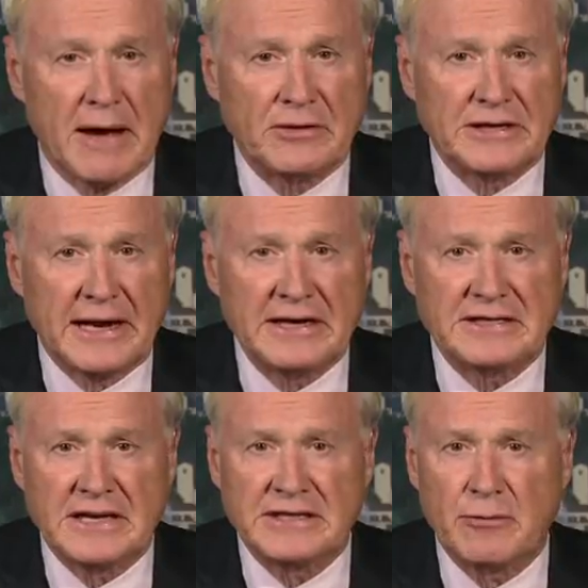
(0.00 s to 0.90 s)
Obama today
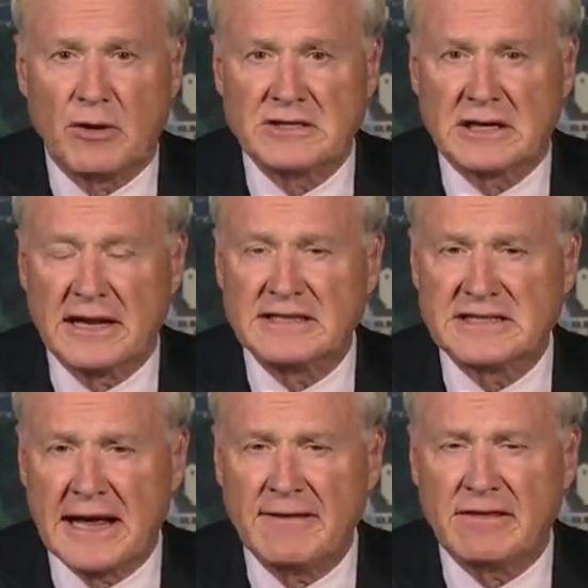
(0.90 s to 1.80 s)
says he wants to let
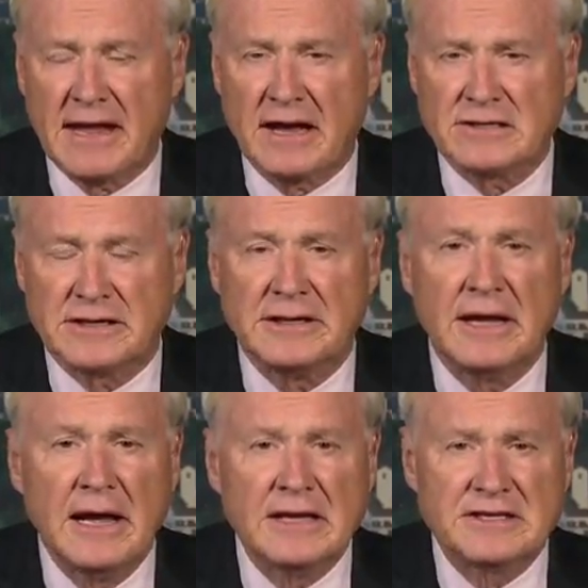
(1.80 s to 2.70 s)
10,000
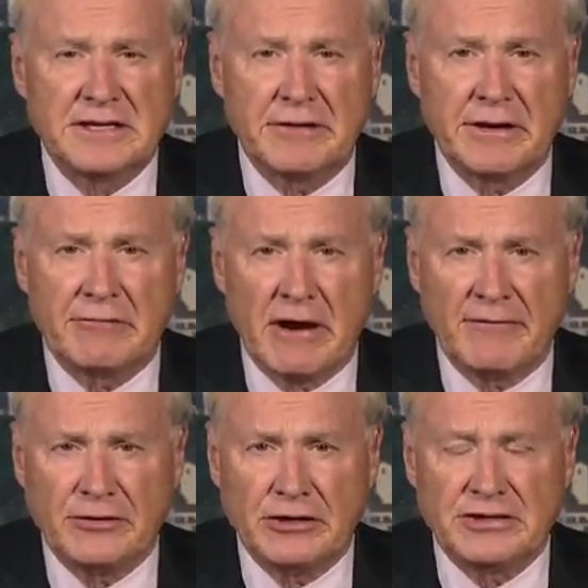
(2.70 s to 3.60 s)
Syrian
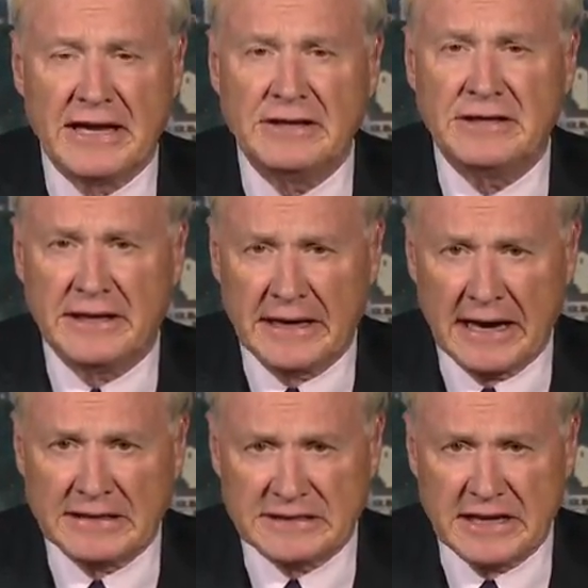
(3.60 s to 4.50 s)
refugees into the
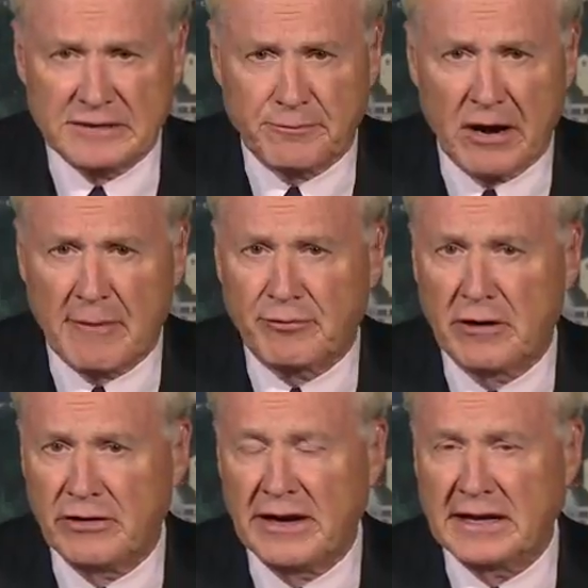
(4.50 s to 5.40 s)
United States proper
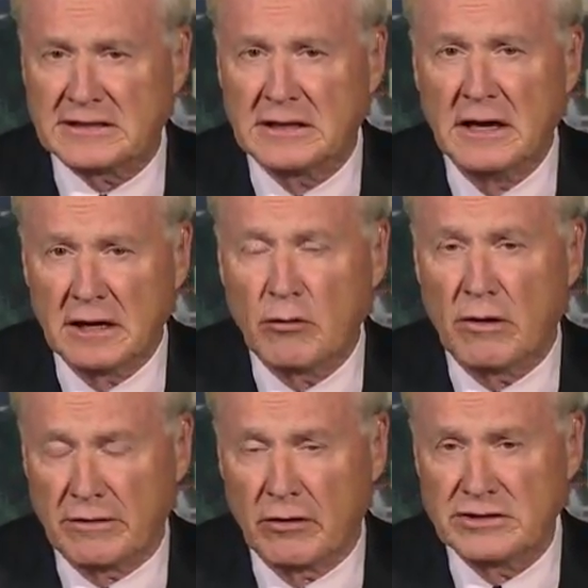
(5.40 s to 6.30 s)
over the next
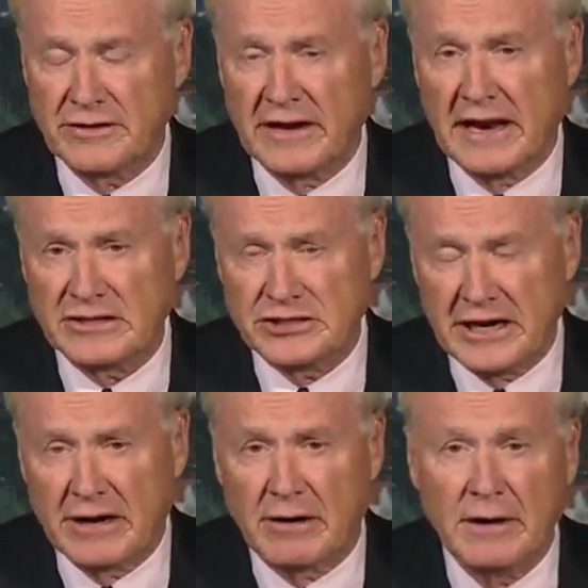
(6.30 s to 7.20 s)
course of the next
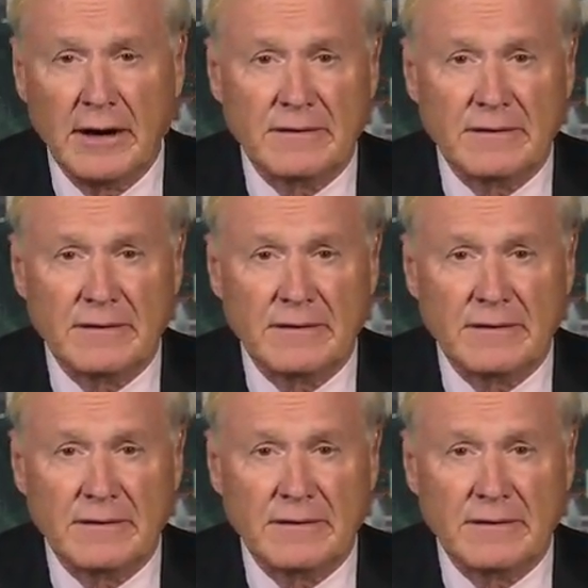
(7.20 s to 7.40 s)
year.